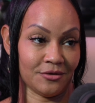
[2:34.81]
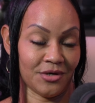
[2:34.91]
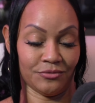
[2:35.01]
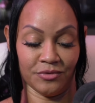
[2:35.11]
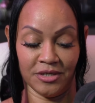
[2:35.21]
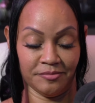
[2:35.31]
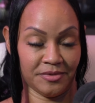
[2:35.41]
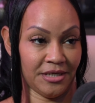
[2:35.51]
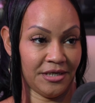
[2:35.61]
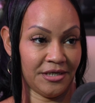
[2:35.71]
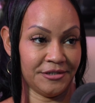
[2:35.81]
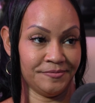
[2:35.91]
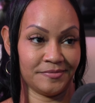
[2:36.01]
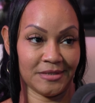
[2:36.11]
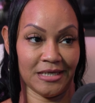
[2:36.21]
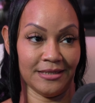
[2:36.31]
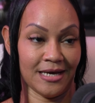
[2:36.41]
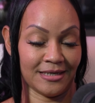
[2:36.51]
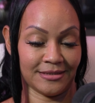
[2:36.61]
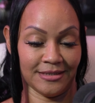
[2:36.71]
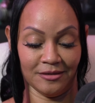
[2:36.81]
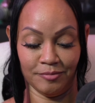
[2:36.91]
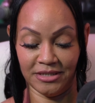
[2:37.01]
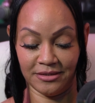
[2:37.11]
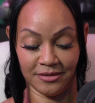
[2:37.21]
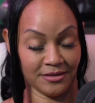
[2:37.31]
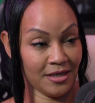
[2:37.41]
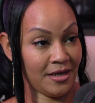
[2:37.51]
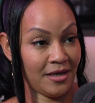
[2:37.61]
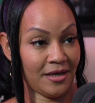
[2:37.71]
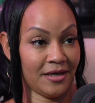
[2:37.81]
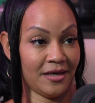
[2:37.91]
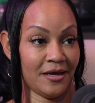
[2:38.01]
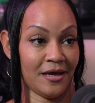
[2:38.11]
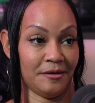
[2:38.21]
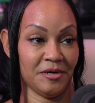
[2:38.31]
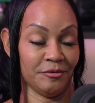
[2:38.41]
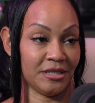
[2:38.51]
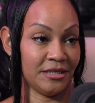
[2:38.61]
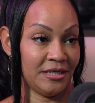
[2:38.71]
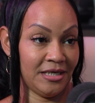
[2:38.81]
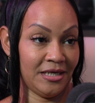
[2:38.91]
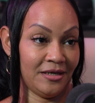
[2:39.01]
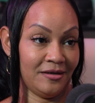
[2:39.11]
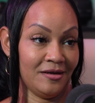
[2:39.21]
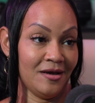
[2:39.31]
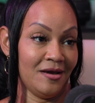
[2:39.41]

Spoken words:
So I went up there, had locked in a place to stay, had met with the dean.